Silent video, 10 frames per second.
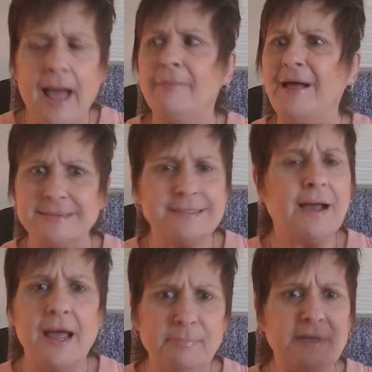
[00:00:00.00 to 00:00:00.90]
Yeah, that's
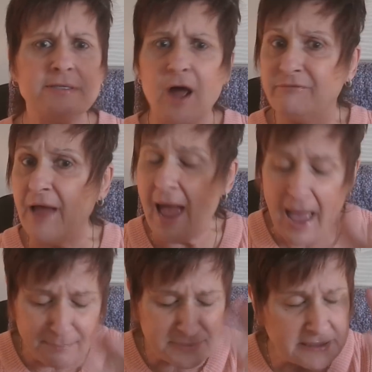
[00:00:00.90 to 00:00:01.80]
the guy to piss off.
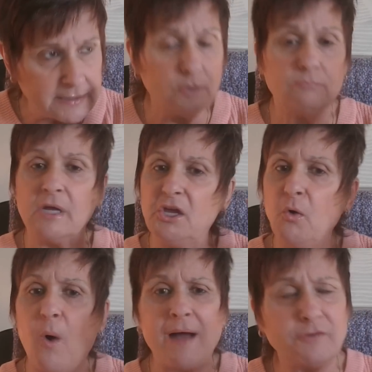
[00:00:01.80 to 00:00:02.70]
Absolutely.
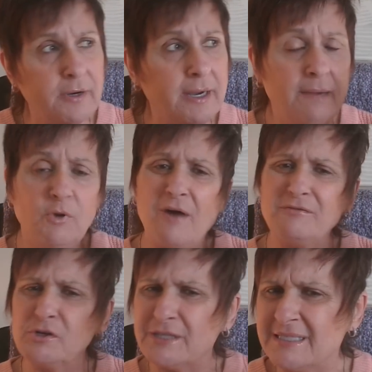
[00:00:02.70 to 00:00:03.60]
You go after him, you go
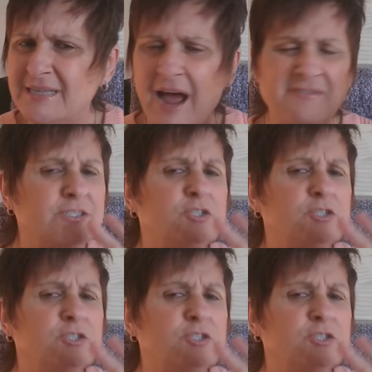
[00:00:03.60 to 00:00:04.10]
after his staff.